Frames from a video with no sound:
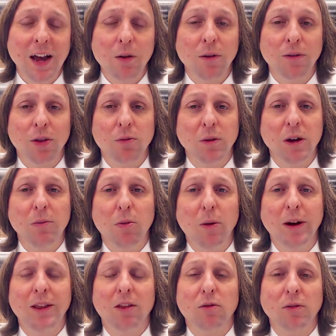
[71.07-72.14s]
now of three
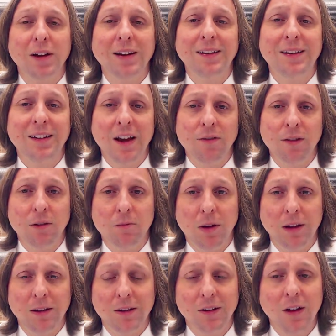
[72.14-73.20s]
point three seven
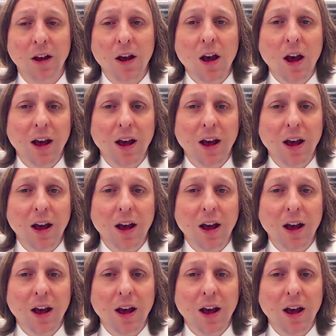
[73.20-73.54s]
months.